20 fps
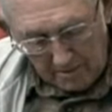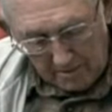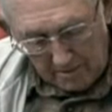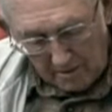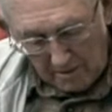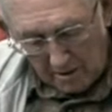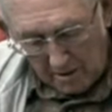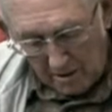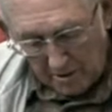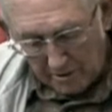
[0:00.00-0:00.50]

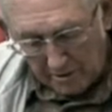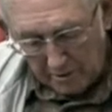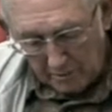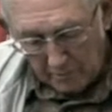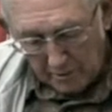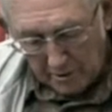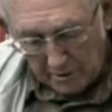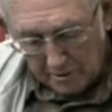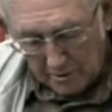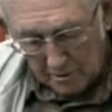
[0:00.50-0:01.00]
I can
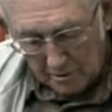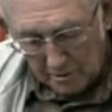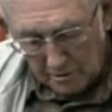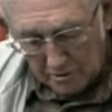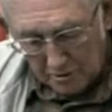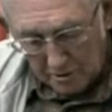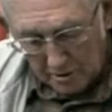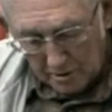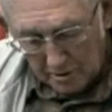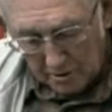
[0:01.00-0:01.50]
recognize
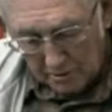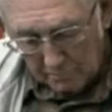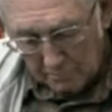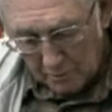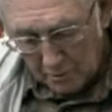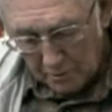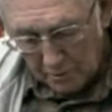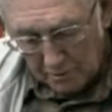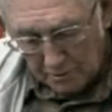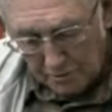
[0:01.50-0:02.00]
Dudley
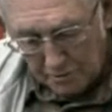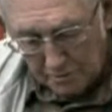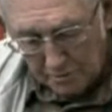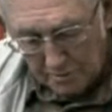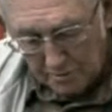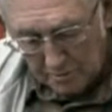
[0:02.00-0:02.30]
Burris